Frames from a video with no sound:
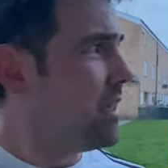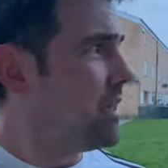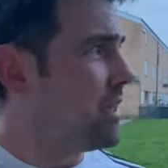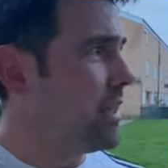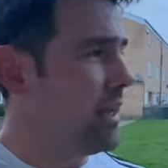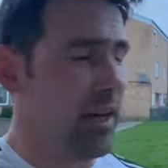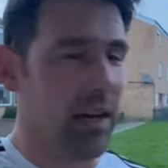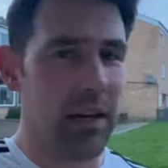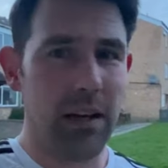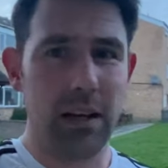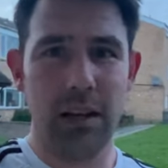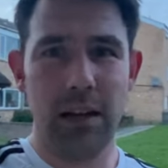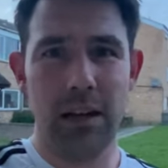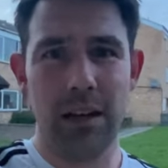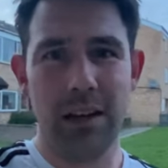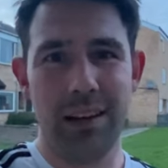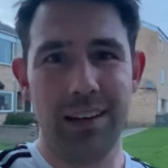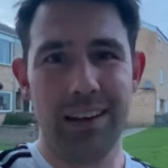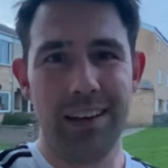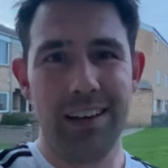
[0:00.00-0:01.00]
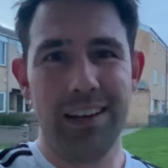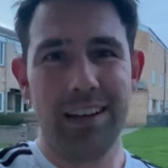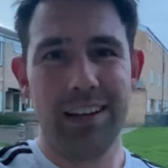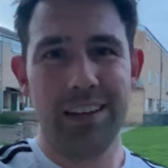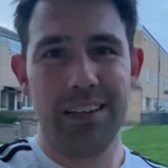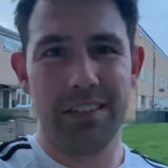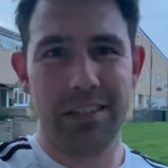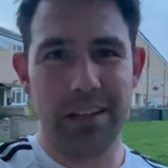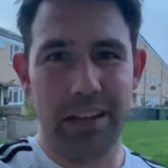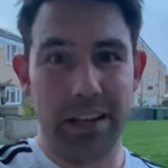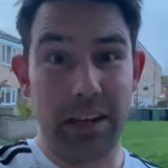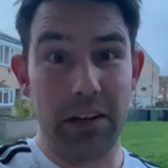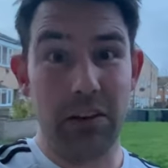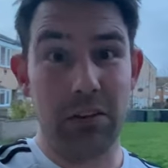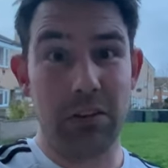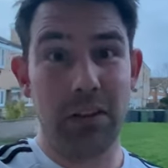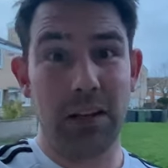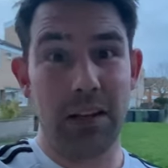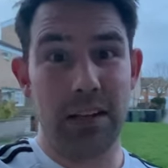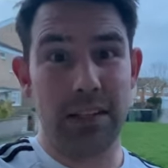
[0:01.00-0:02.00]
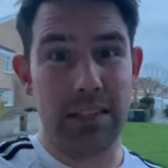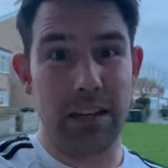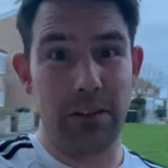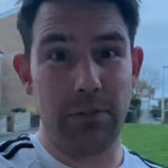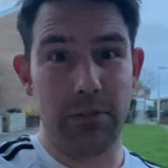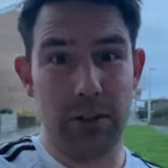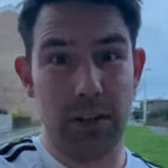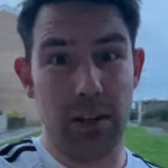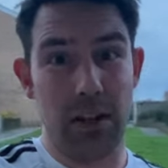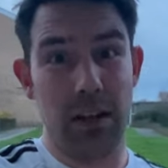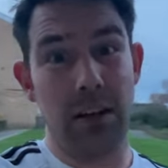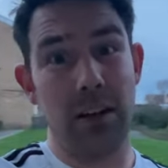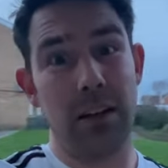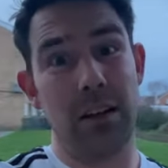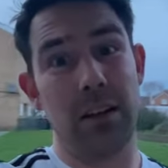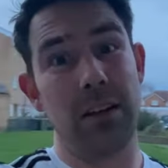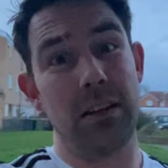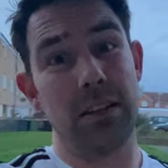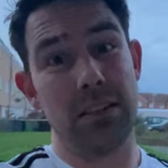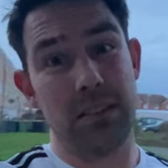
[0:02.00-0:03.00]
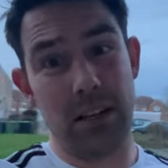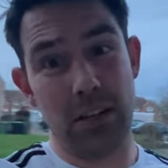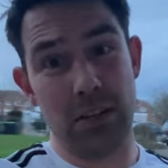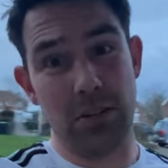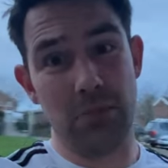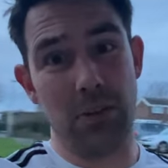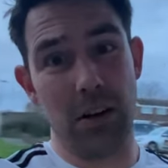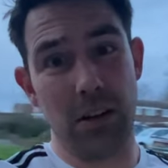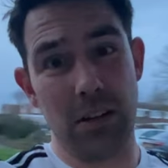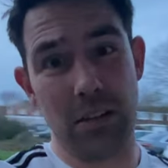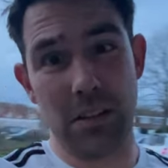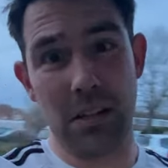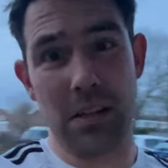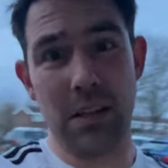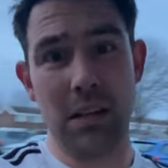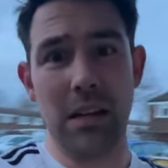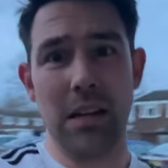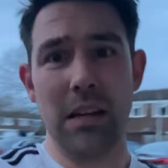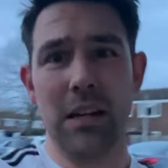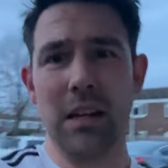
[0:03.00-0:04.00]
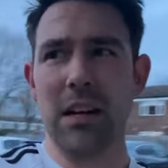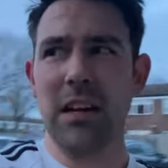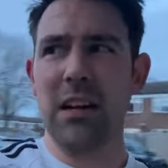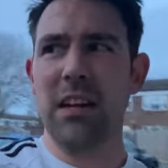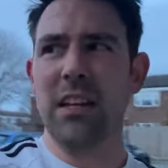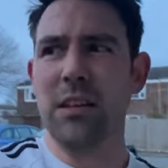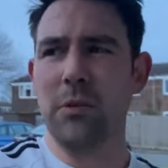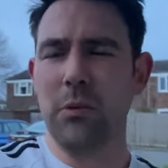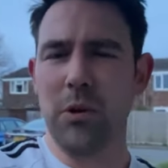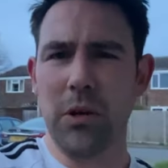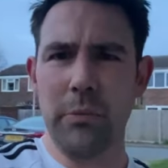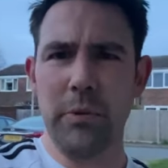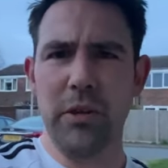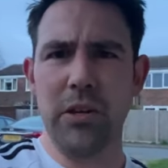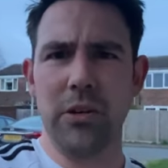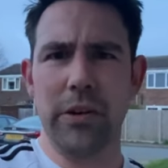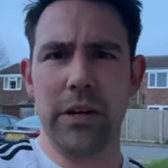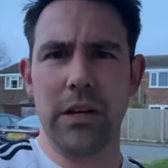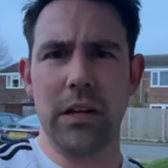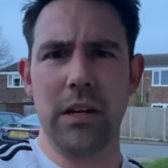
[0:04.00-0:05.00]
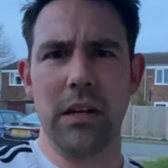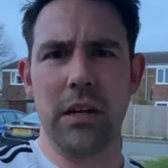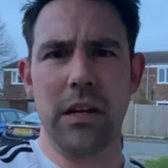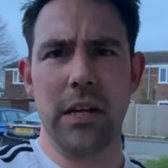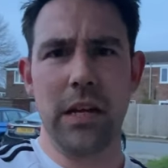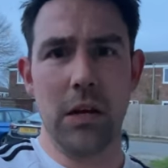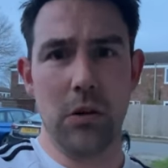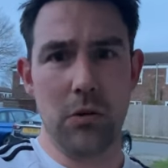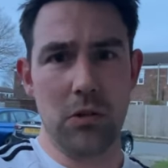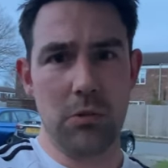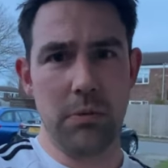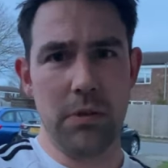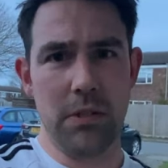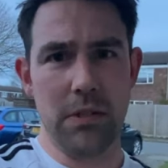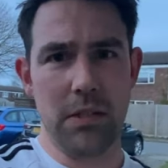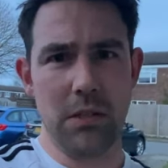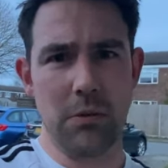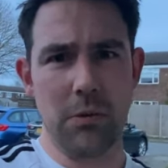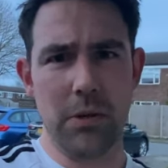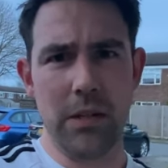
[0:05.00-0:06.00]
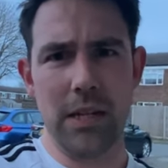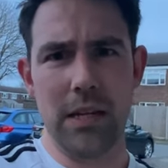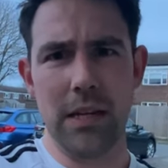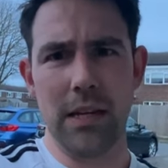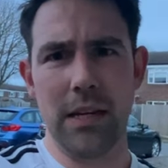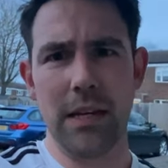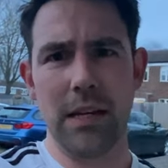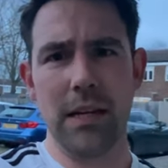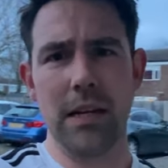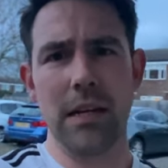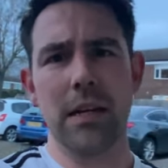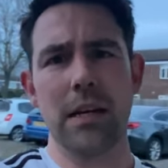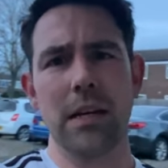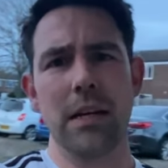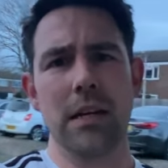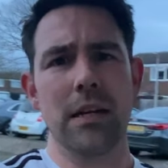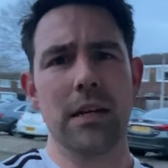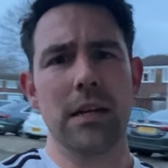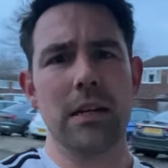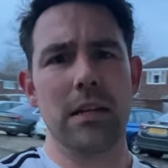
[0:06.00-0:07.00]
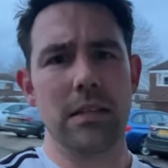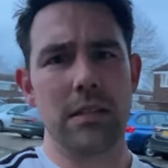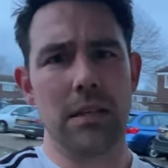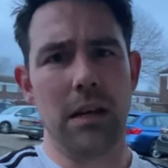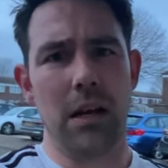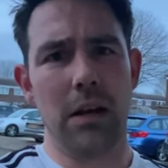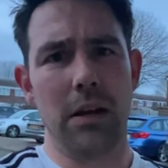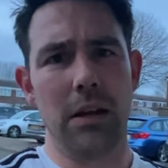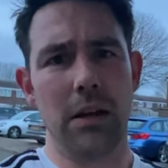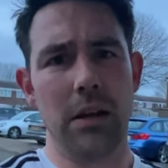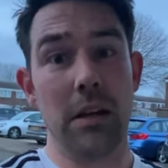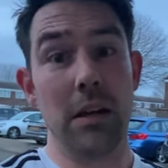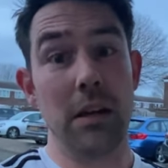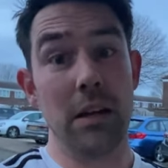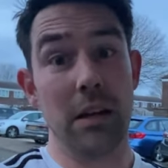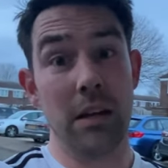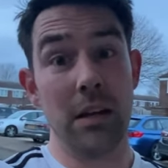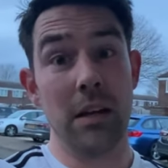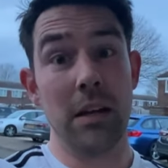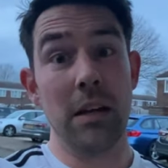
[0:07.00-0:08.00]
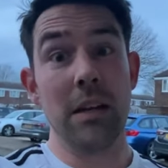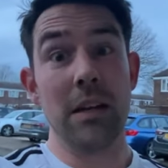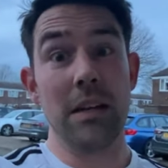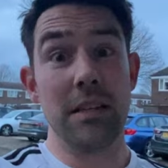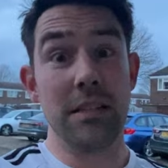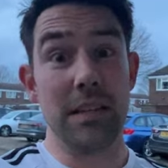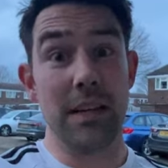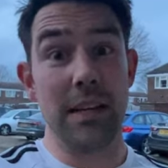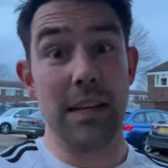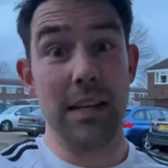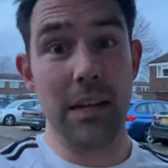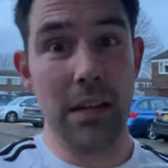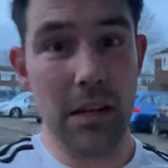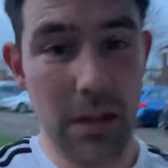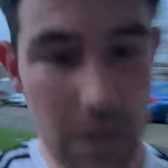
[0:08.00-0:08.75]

yeah. See you again on Thursday for the session runs. I think we're gonna be doing hill sprints this week. So, see you then.